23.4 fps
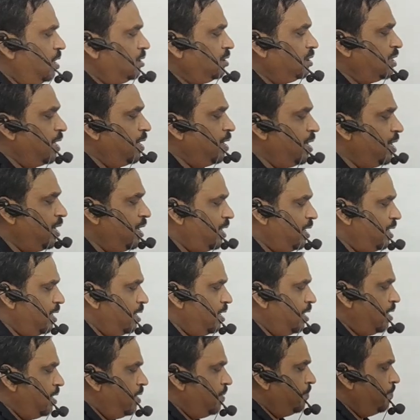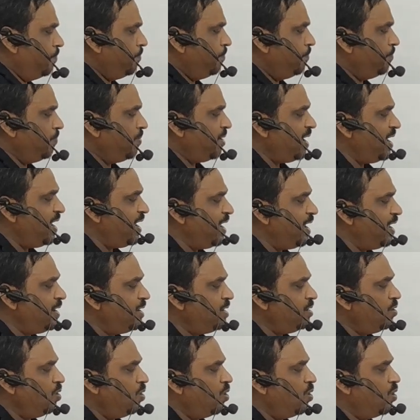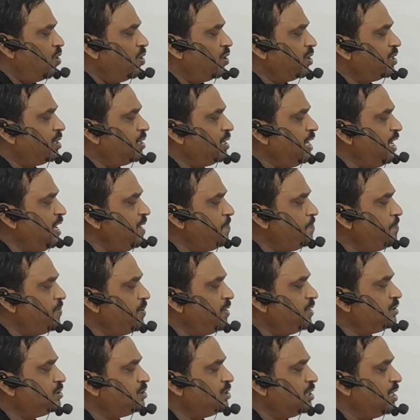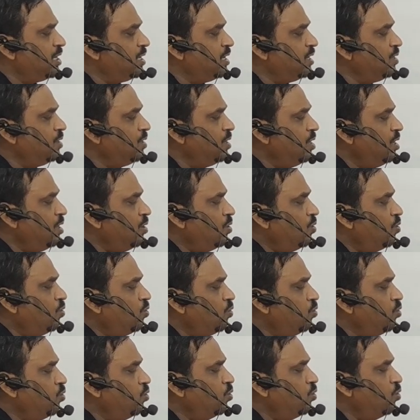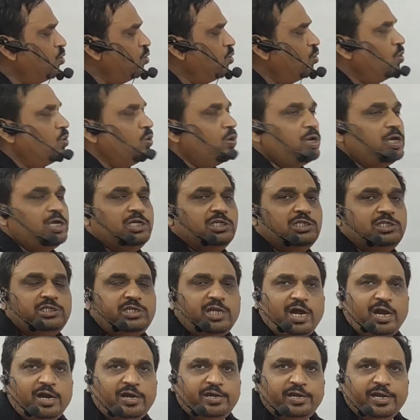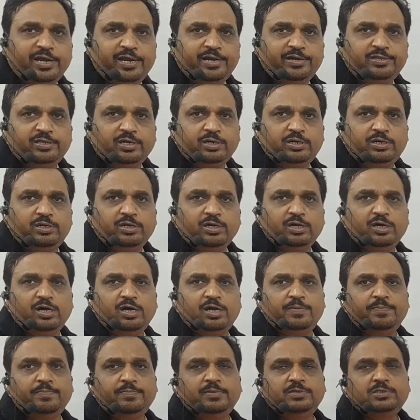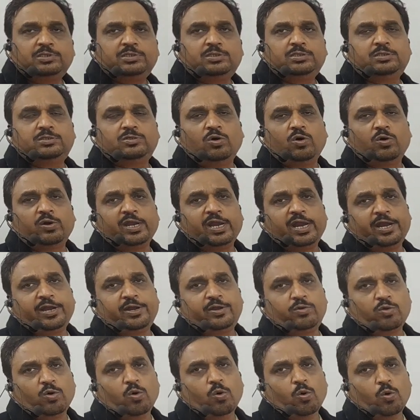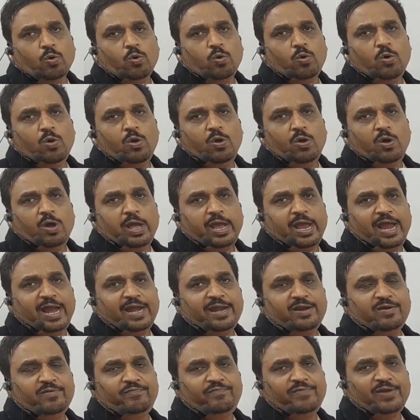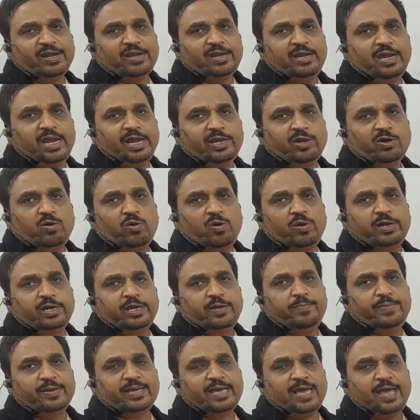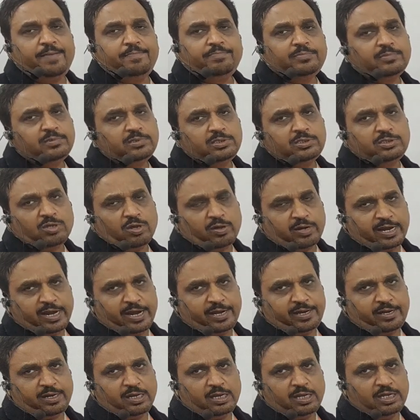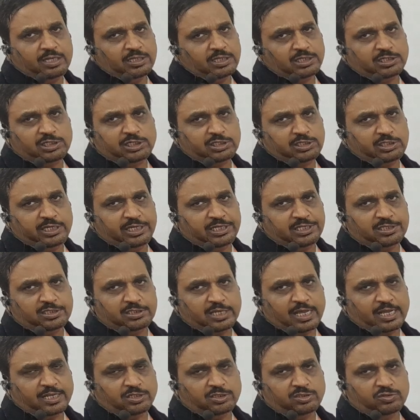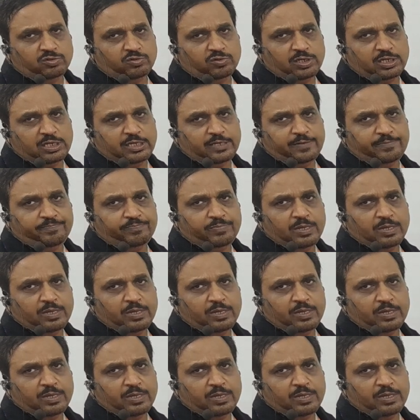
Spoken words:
the main or key person who started the term sonetto, and in fact later on it became sonnet in the 16th century.